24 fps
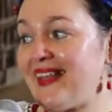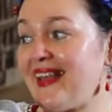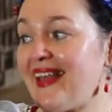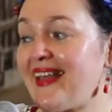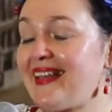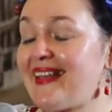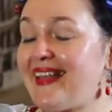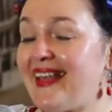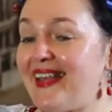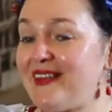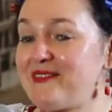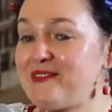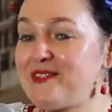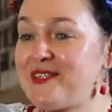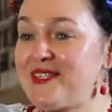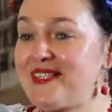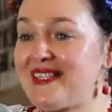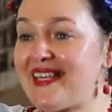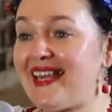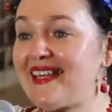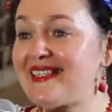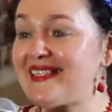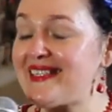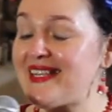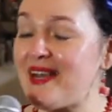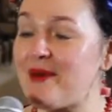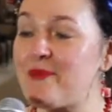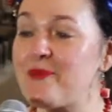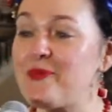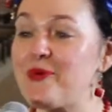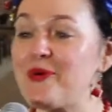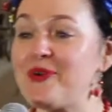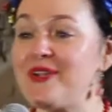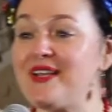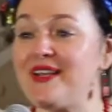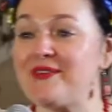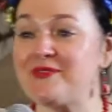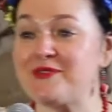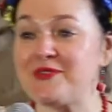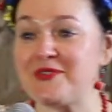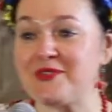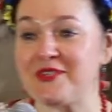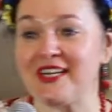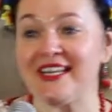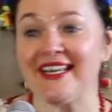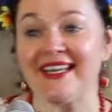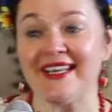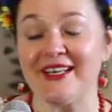And I have to say, at some point I was
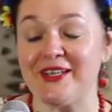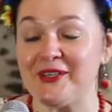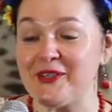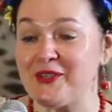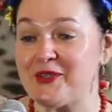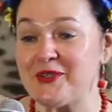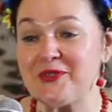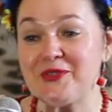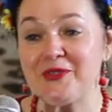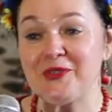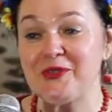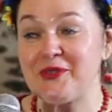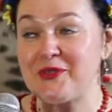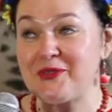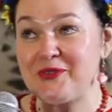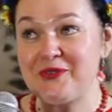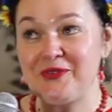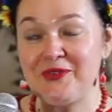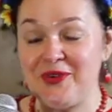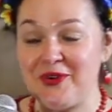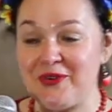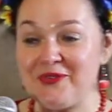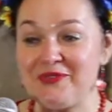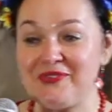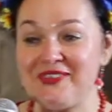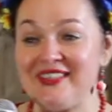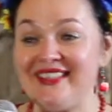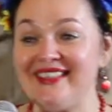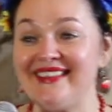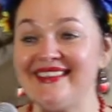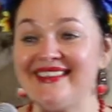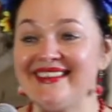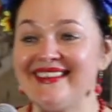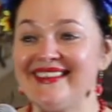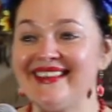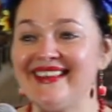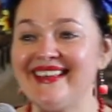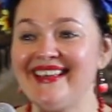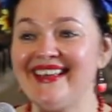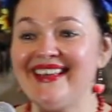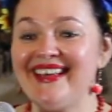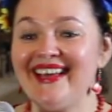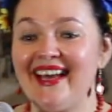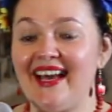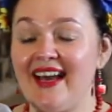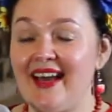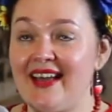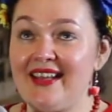drinking a lot of coffee.
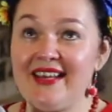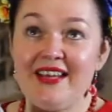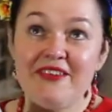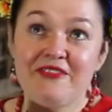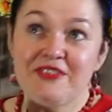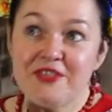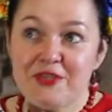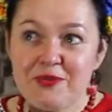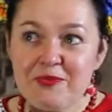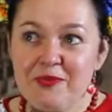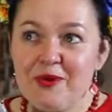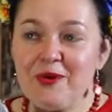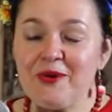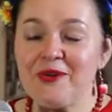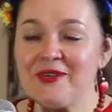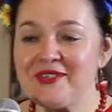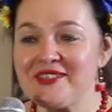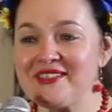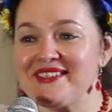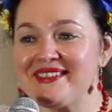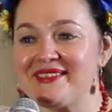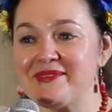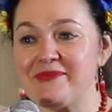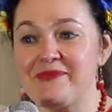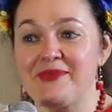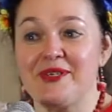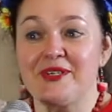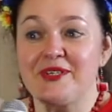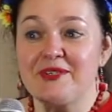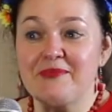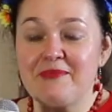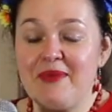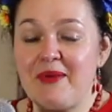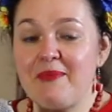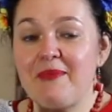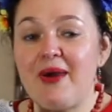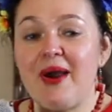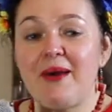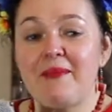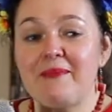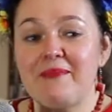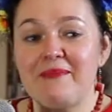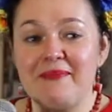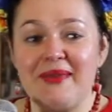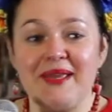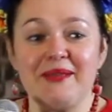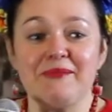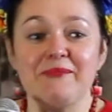I never smoked because my
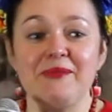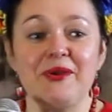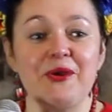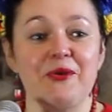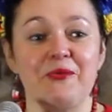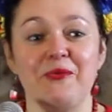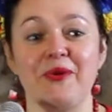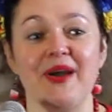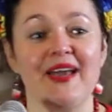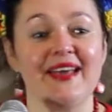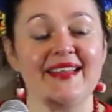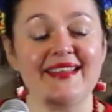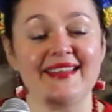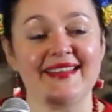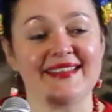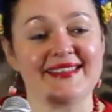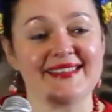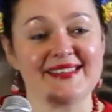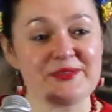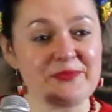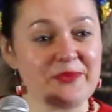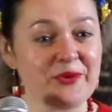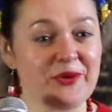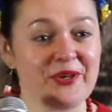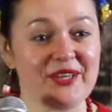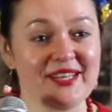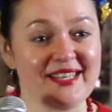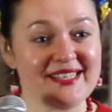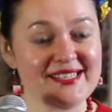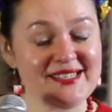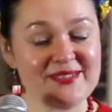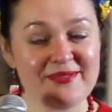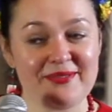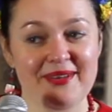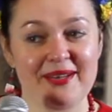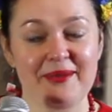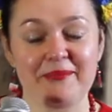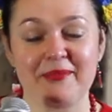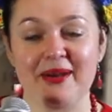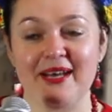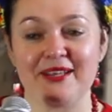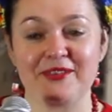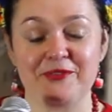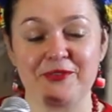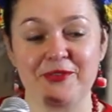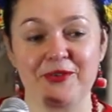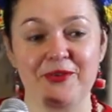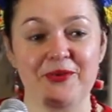mom made me aware that smoking is really
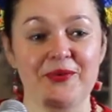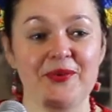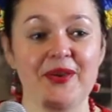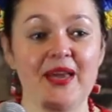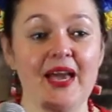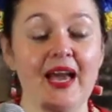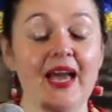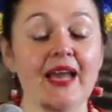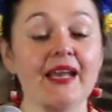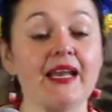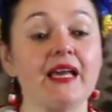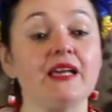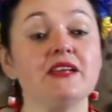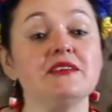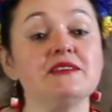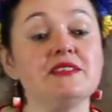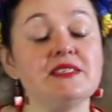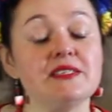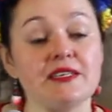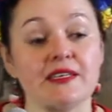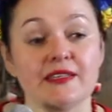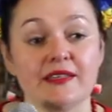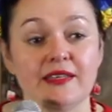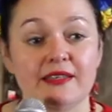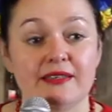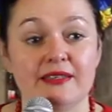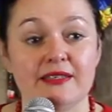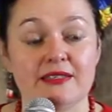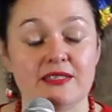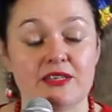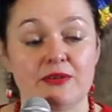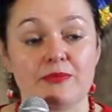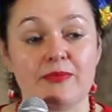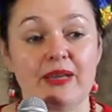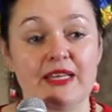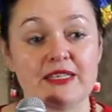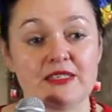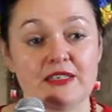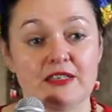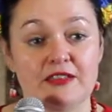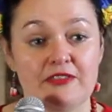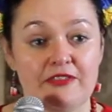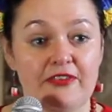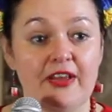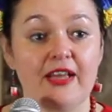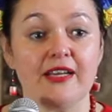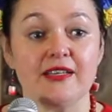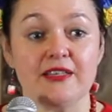bad for you, and I could see the detrimental
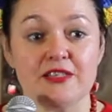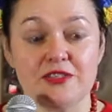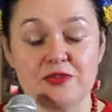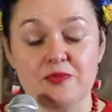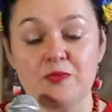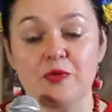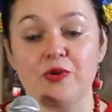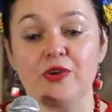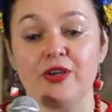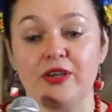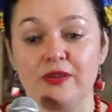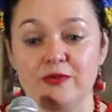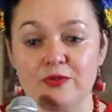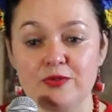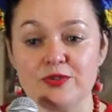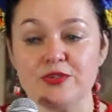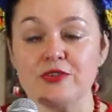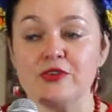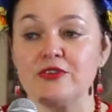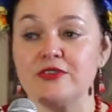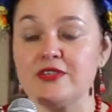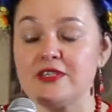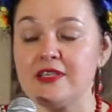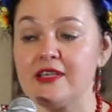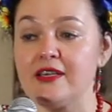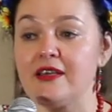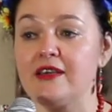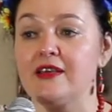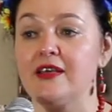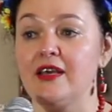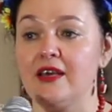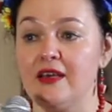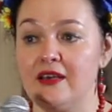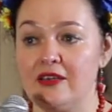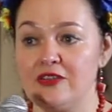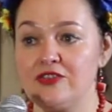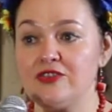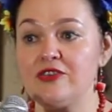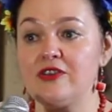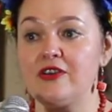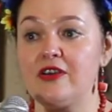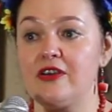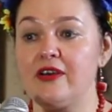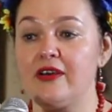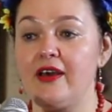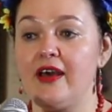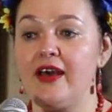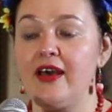effect that smoking was causing to
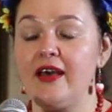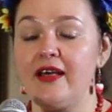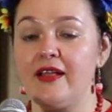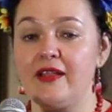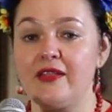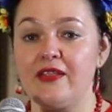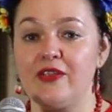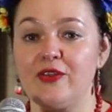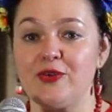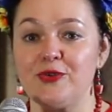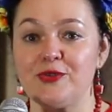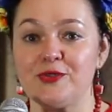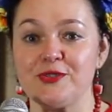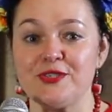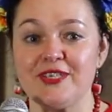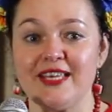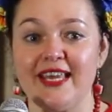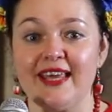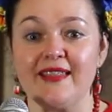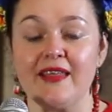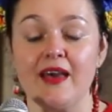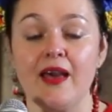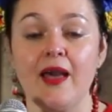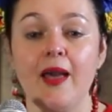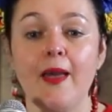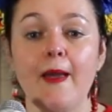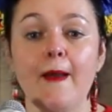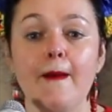her health altogether.